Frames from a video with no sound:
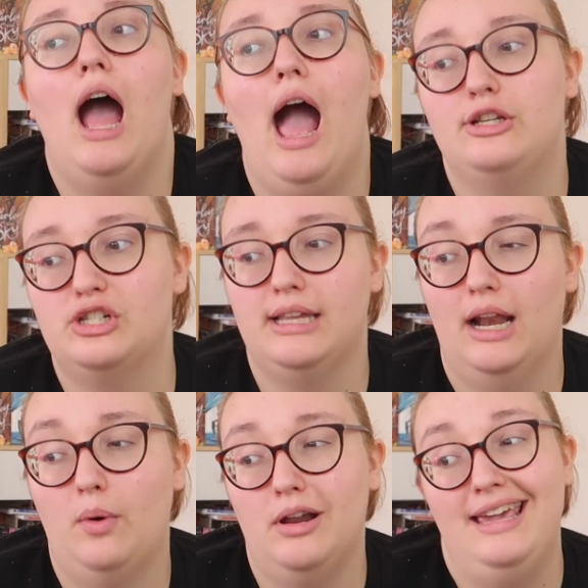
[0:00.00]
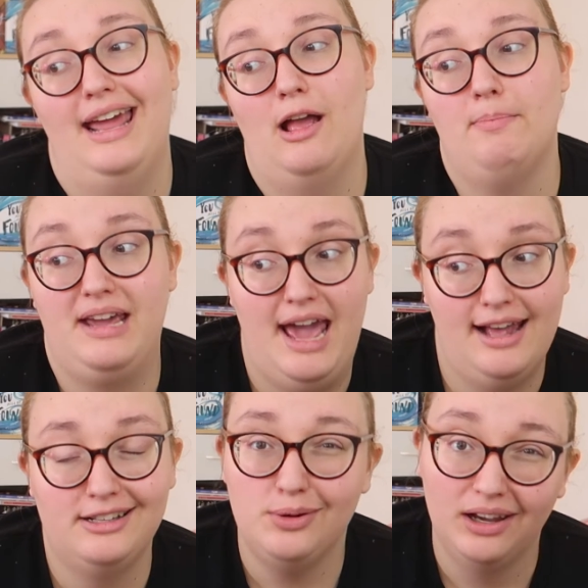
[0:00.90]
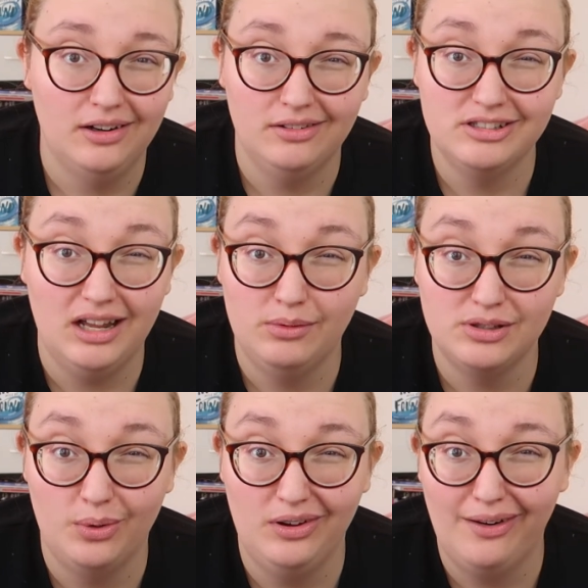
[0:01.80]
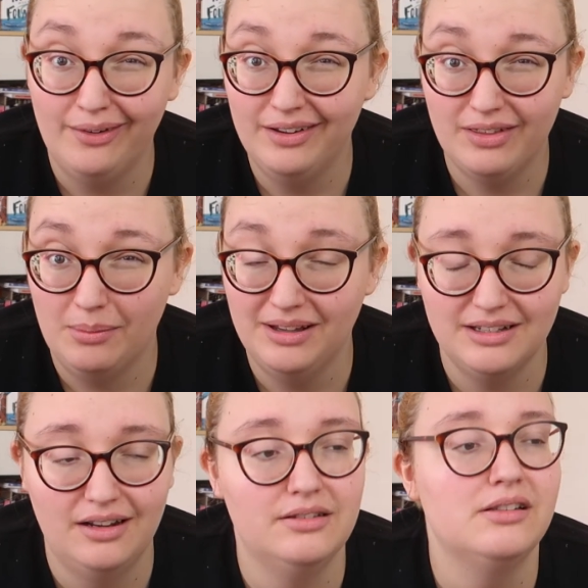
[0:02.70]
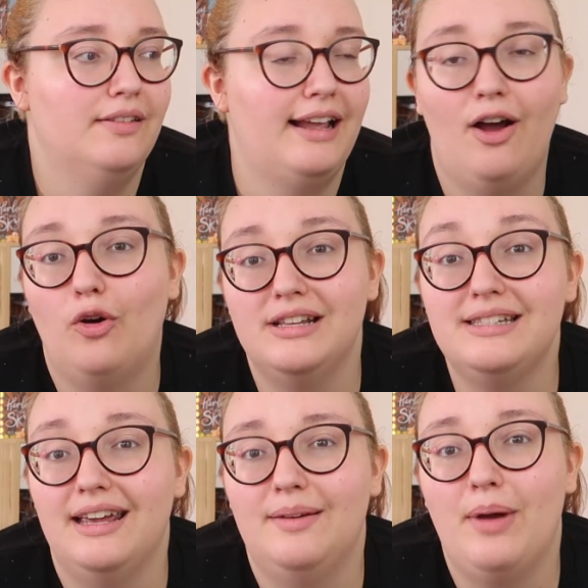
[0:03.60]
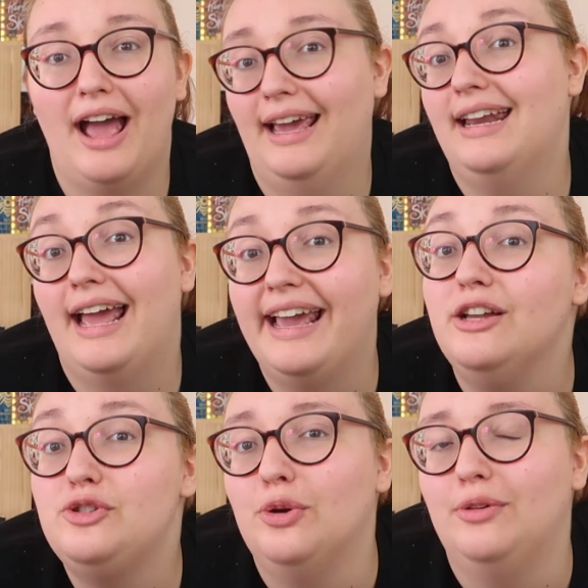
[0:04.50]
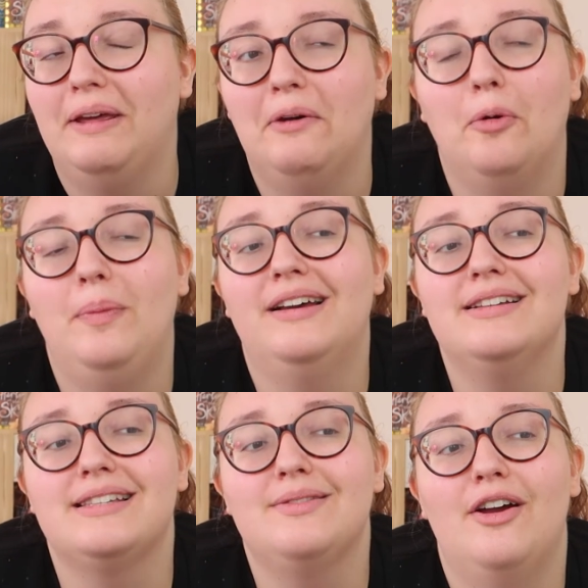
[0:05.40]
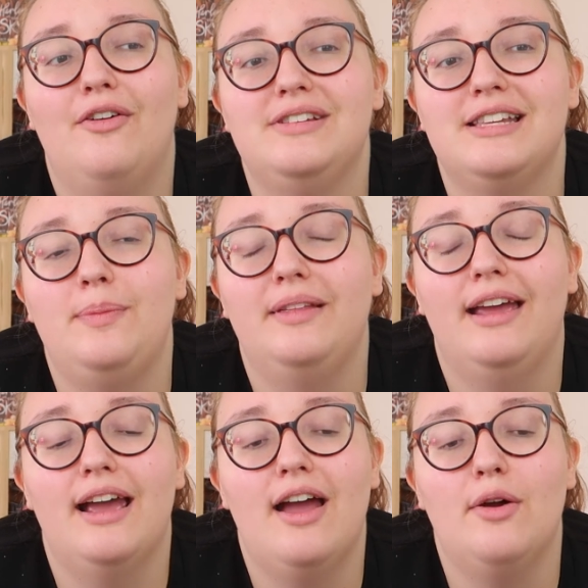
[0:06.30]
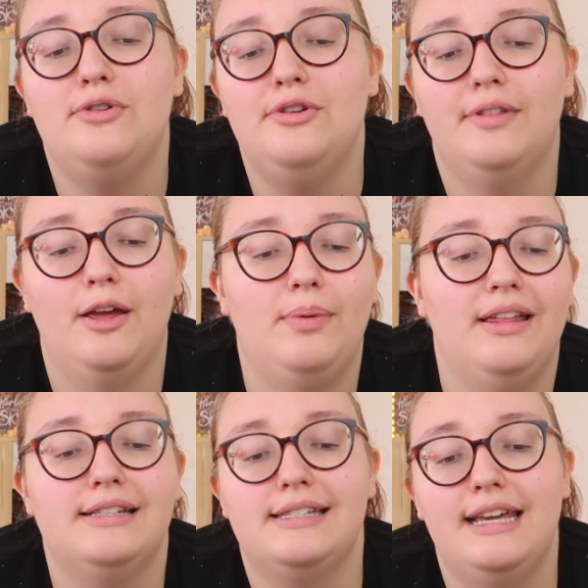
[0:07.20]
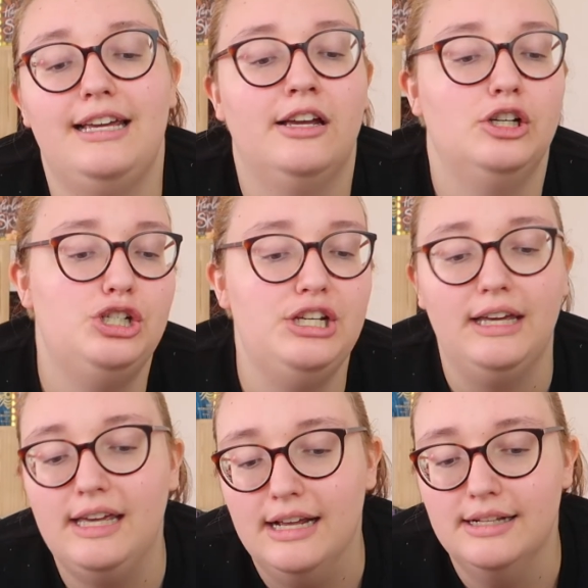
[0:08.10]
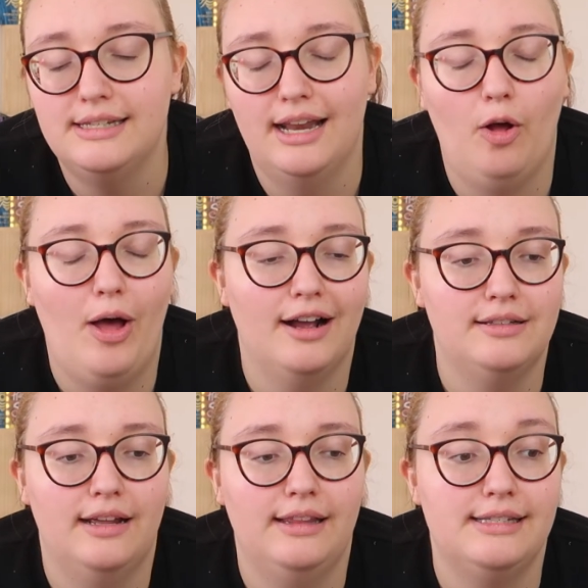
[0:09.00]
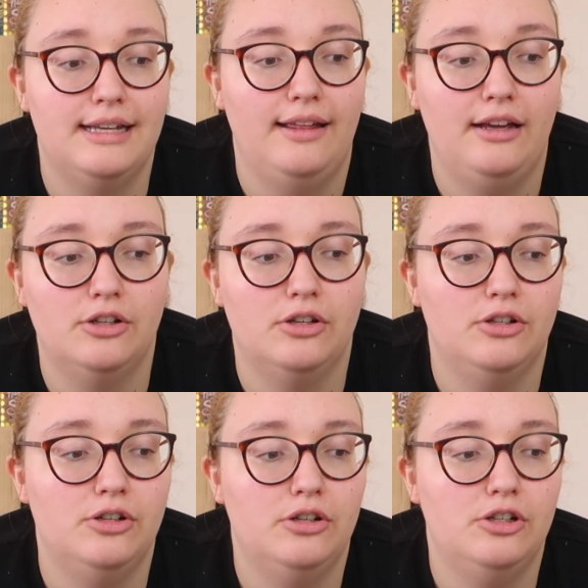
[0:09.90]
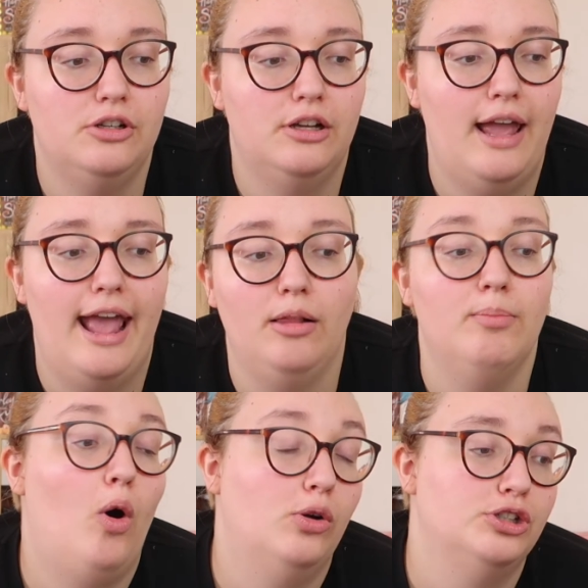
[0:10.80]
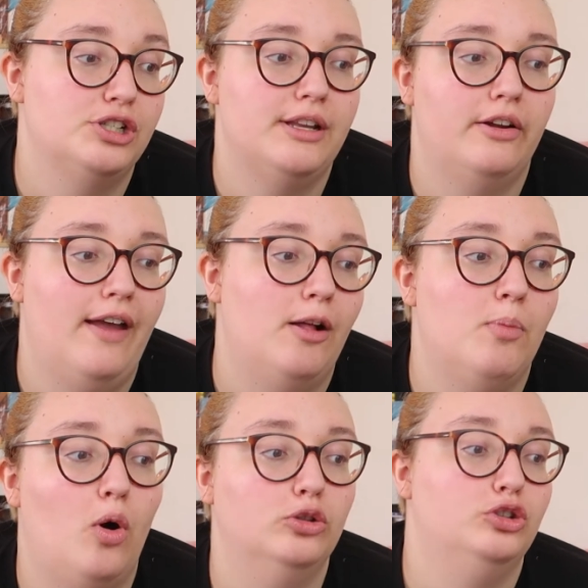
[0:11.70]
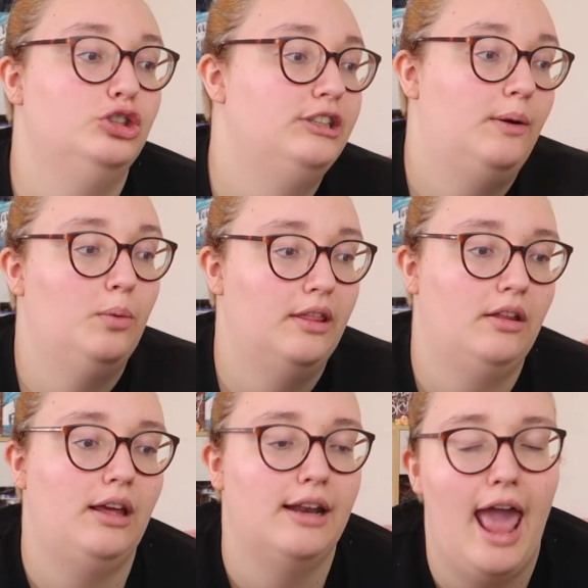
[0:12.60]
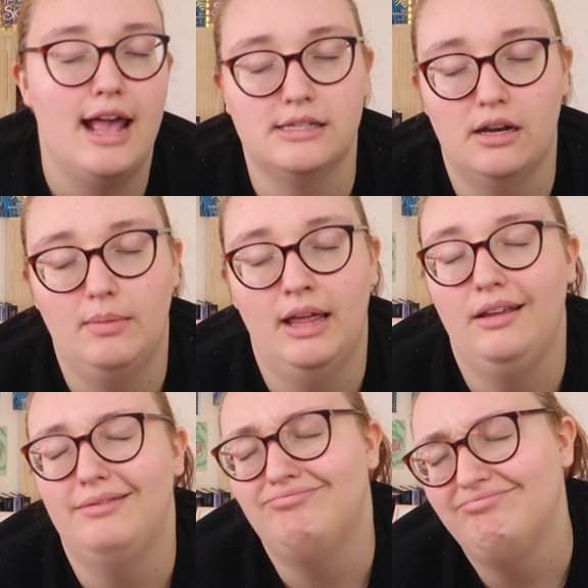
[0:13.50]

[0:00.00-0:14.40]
I just kind of want to get it in my head so I can understand what's going on, if that makes sense. Like, honestly, I kind of hate Duolingo because obviously it'll be like, how do you, like, it'll be like, say she eats, and I'll accidentally say like elle mange instead of elle mange with like an S, and I'm like,